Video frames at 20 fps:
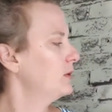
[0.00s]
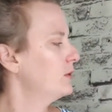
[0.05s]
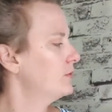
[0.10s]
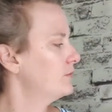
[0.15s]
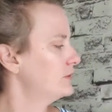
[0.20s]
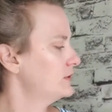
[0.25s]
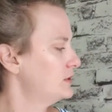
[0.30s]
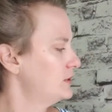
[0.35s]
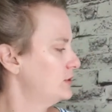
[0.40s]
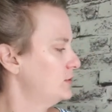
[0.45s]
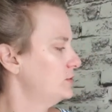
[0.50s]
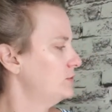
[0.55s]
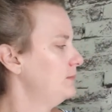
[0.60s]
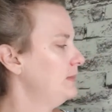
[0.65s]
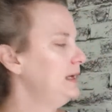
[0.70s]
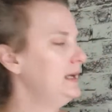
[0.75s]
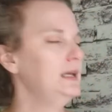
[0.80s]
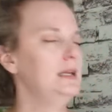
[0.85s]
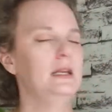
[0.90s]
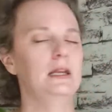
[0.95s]
go over to
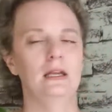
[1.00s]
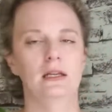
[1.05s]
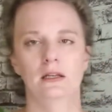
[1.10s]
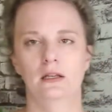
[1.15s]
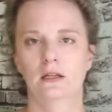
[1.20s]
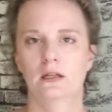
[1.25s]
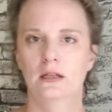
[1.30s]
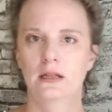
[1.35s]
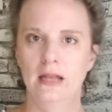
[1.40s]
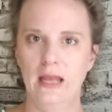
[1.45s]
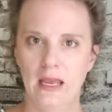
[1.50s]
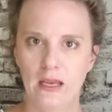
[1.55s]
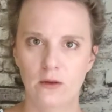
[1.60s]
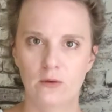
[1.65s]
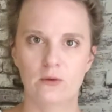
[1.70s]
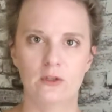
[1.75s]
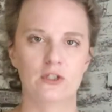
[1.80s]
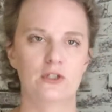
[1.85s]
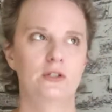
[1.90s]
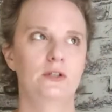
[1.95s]
meaning,
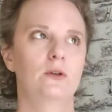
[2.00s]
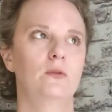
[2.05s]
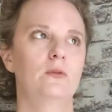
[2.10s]
language.